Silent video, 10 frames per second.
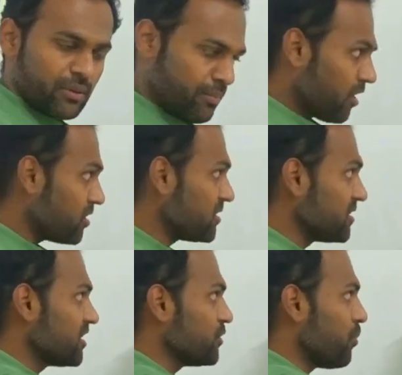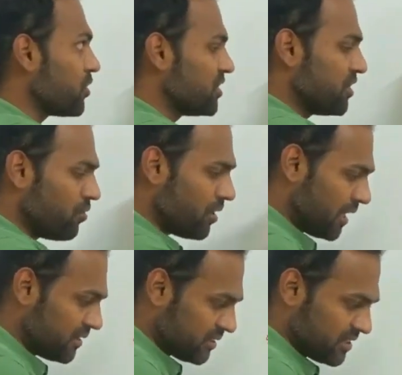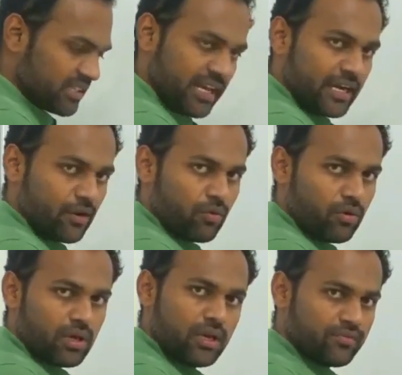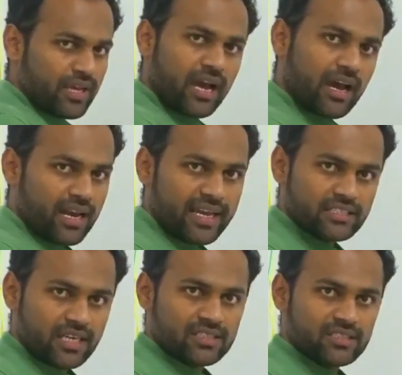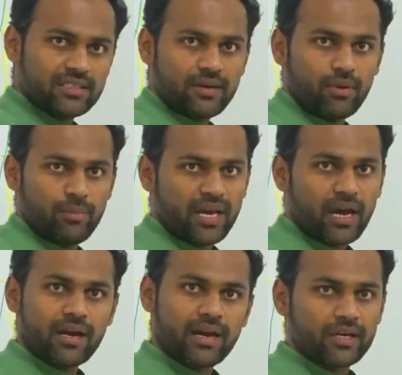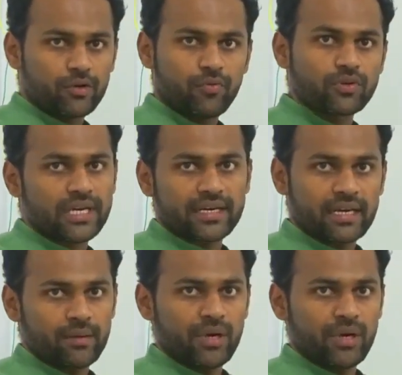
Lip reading: because this is positive and this is negative. If they are unlike charges, there will be an attractive force acting in